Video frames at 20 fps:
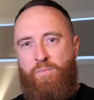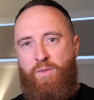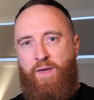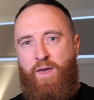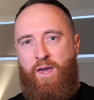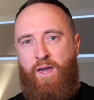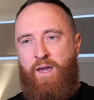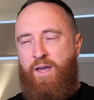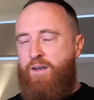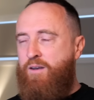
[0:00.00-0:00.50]

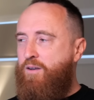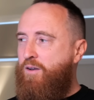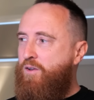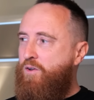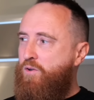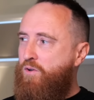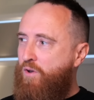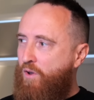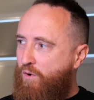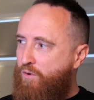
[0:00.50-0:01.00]
and
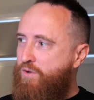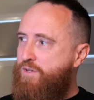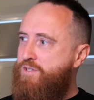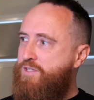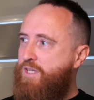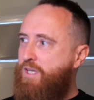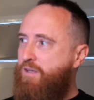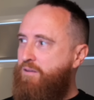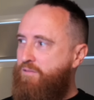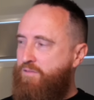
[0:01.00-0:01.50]

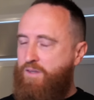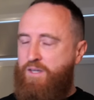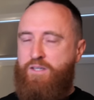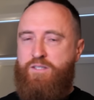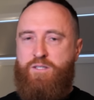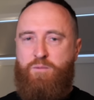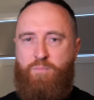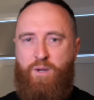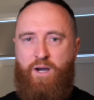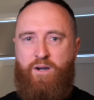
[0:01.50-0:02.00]
noticing
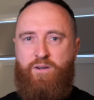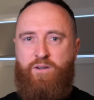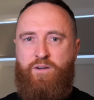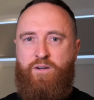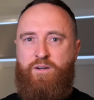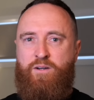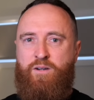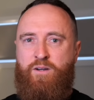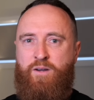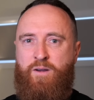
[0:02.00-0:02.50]
things about her.